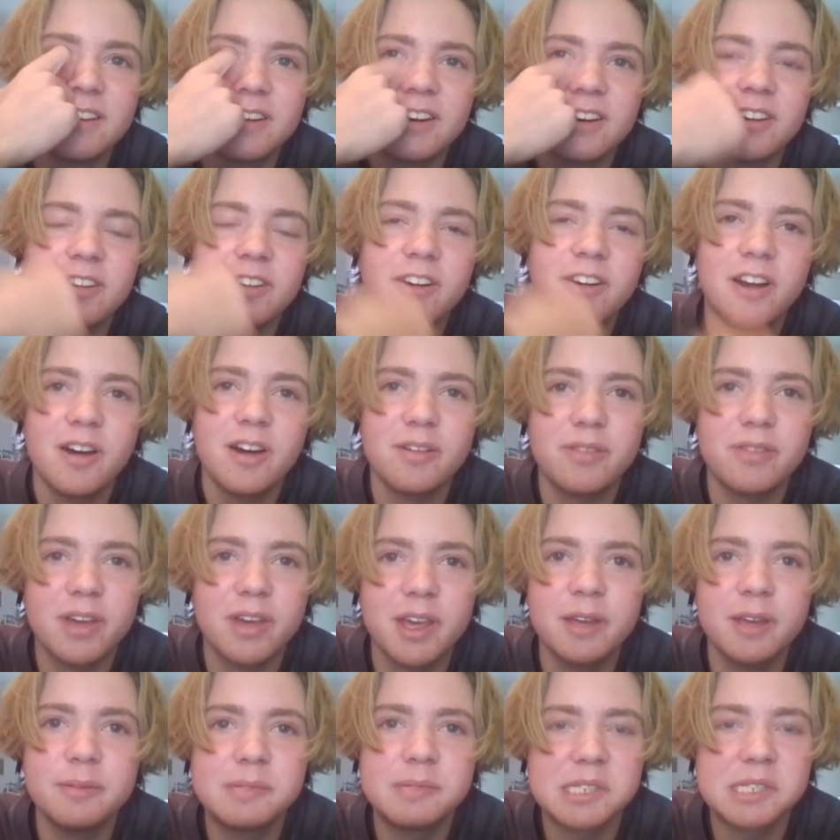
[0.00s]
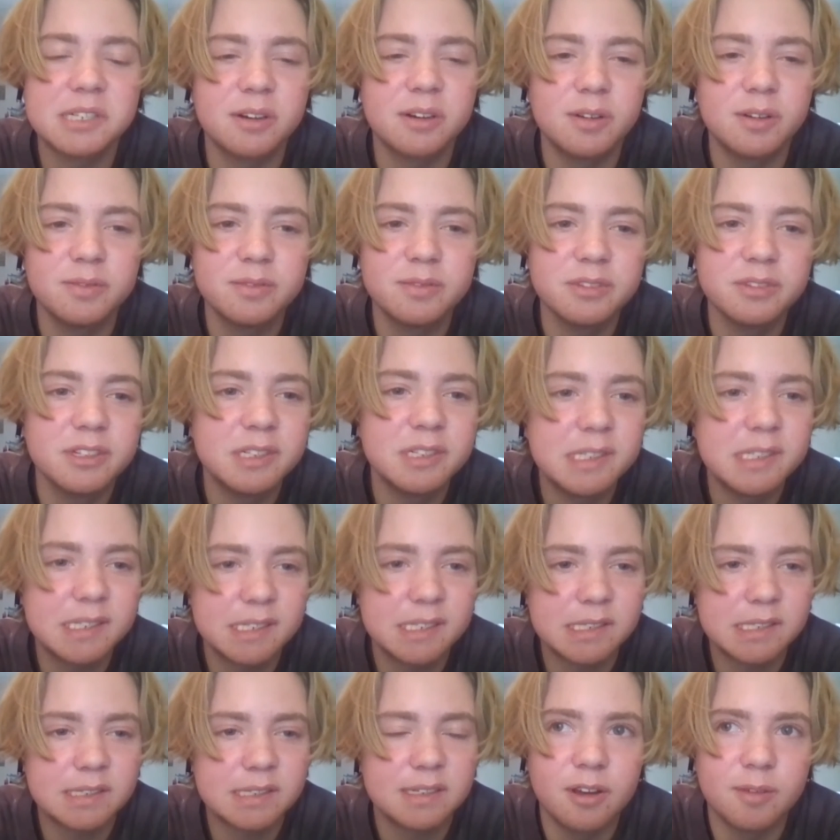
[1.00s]
I don't have heaps of
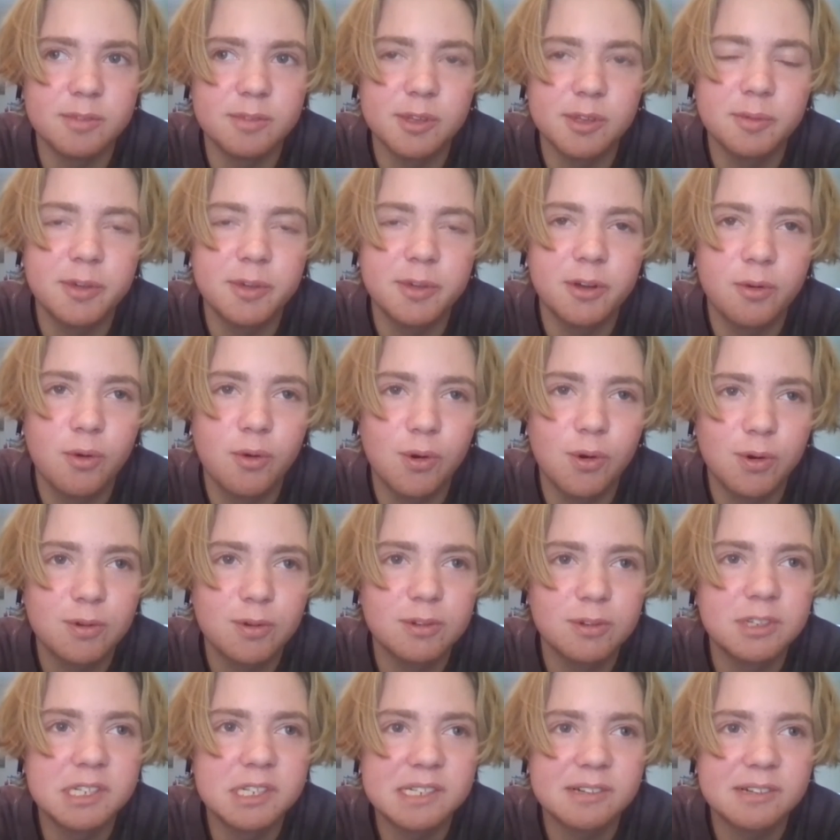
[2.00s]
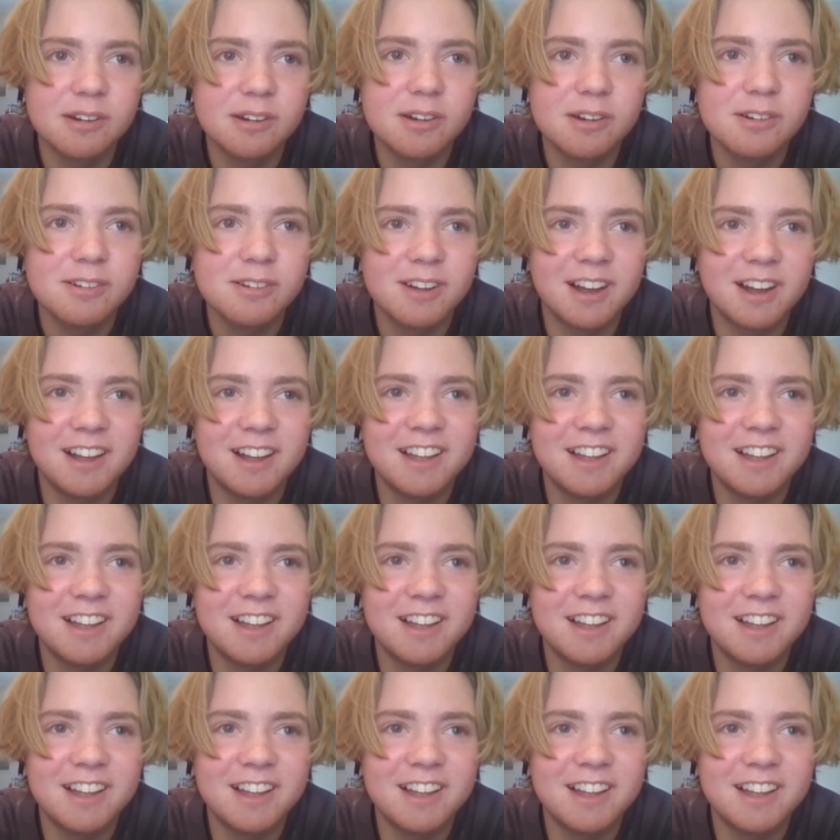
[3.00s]
confidence. I'm a little bit awkward as well.